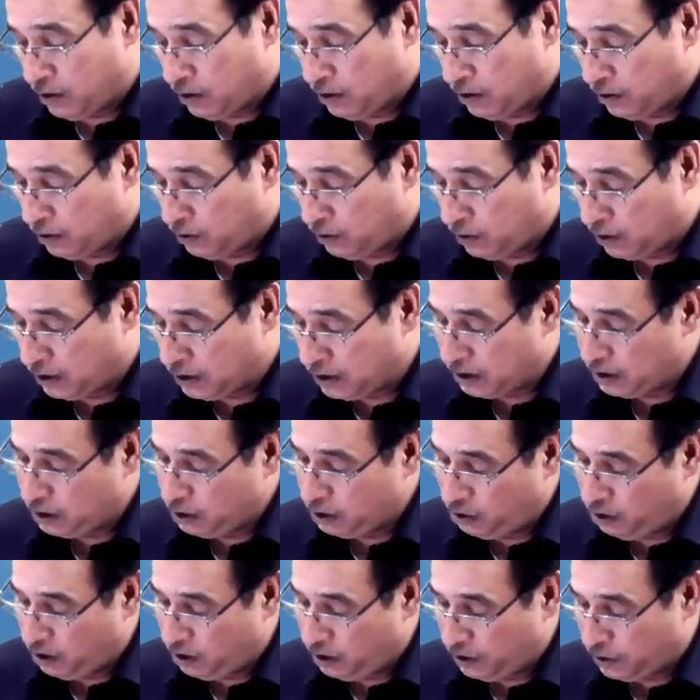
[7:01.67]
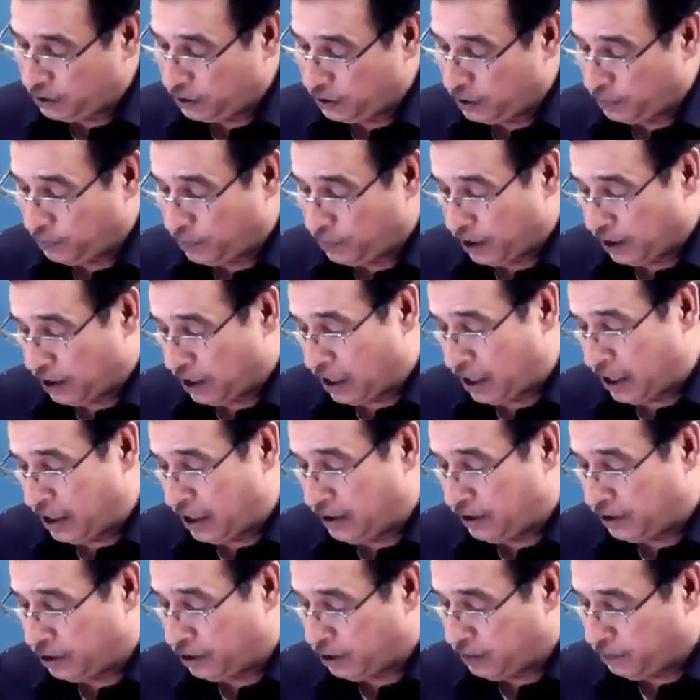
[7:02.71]
This is the only treatment.
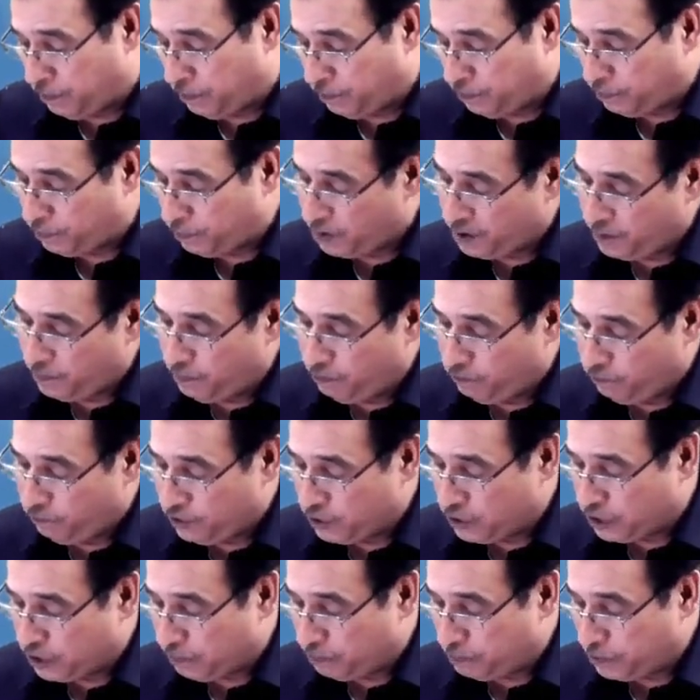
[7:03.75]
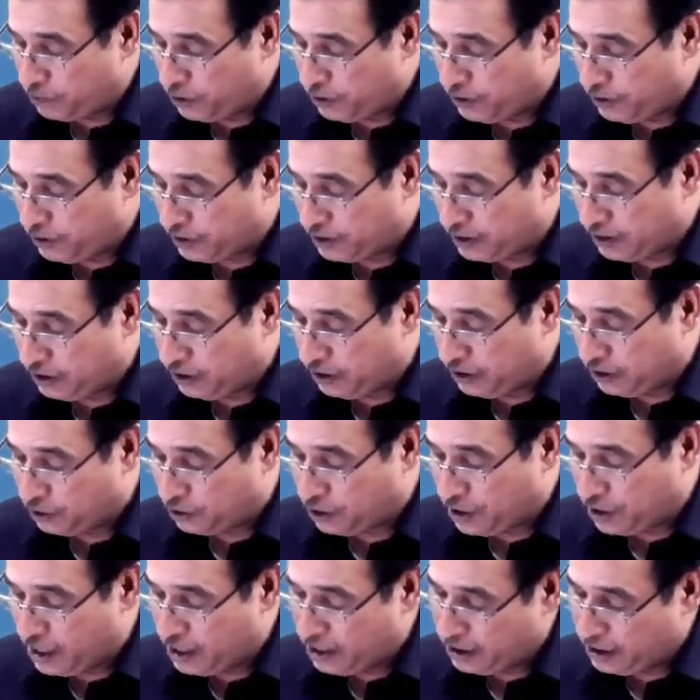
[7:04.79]
Item which appears in the
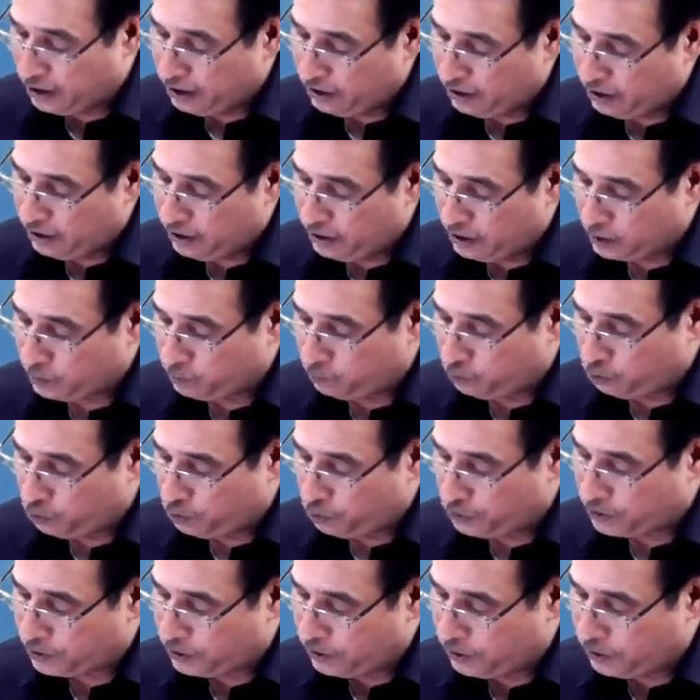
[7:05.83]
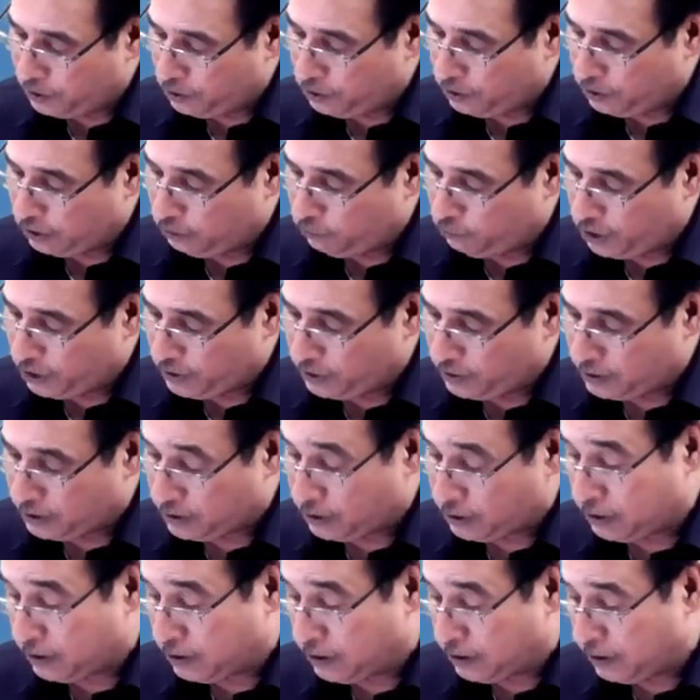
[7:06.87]
trial is posted only
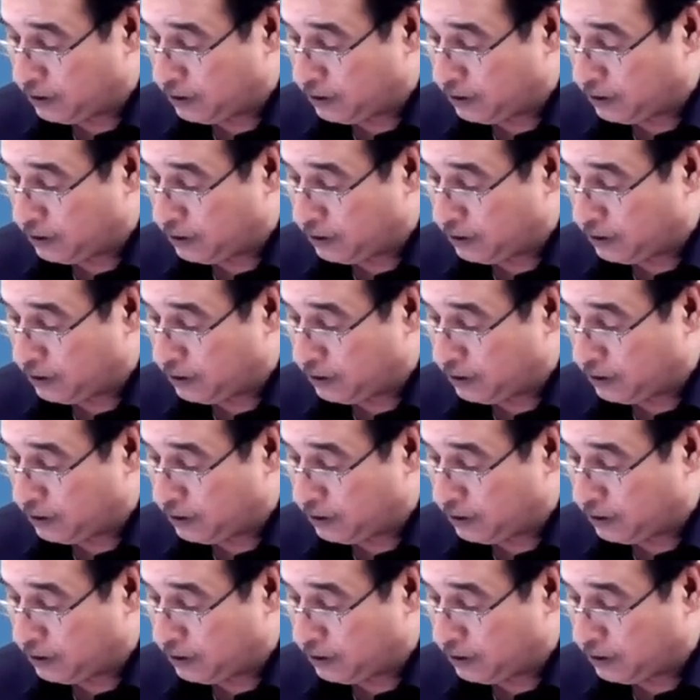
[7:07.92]
once.